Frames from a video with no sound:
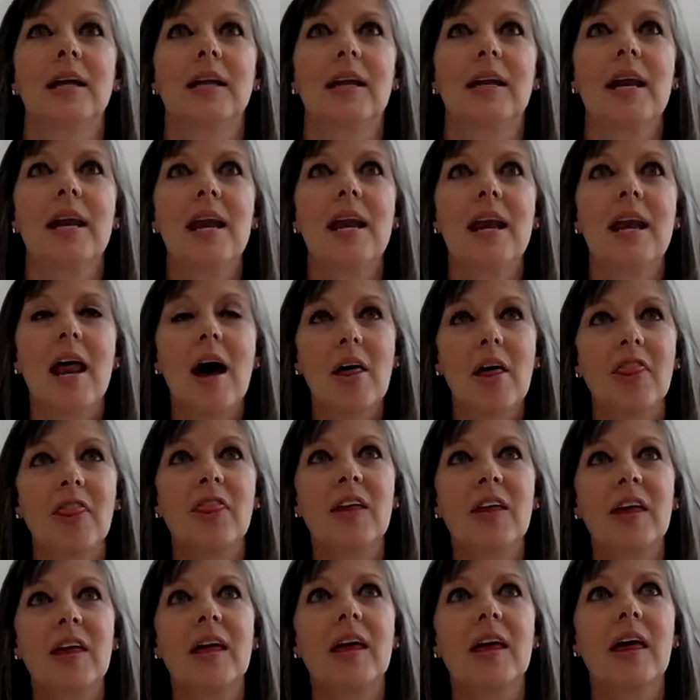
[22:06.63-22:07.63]

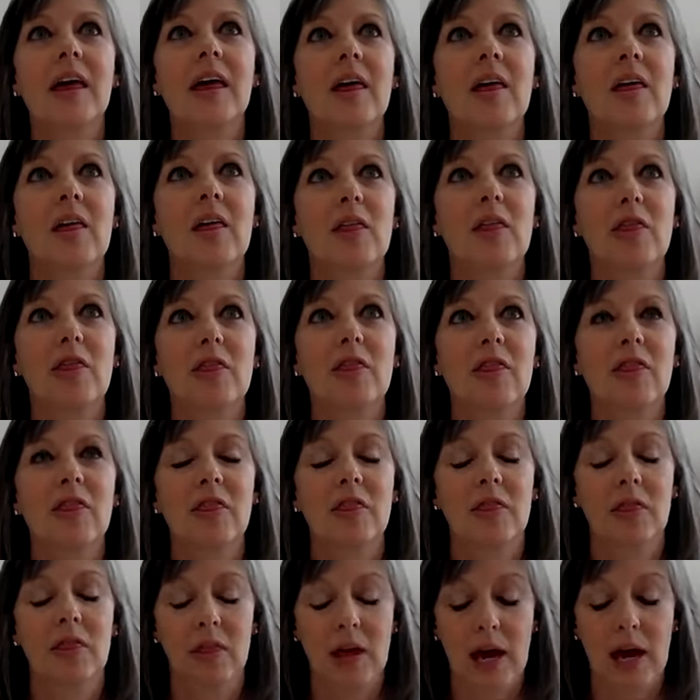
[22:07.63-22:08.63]
nothing
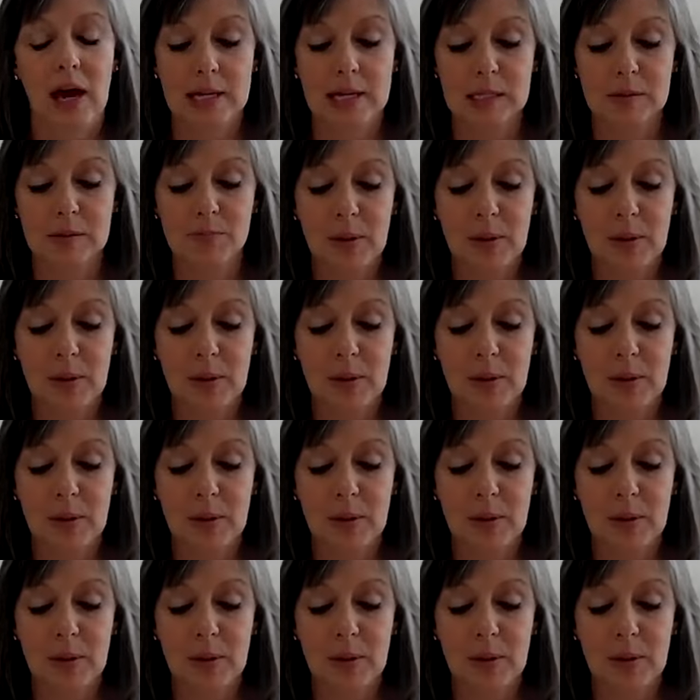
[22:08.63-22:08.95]
as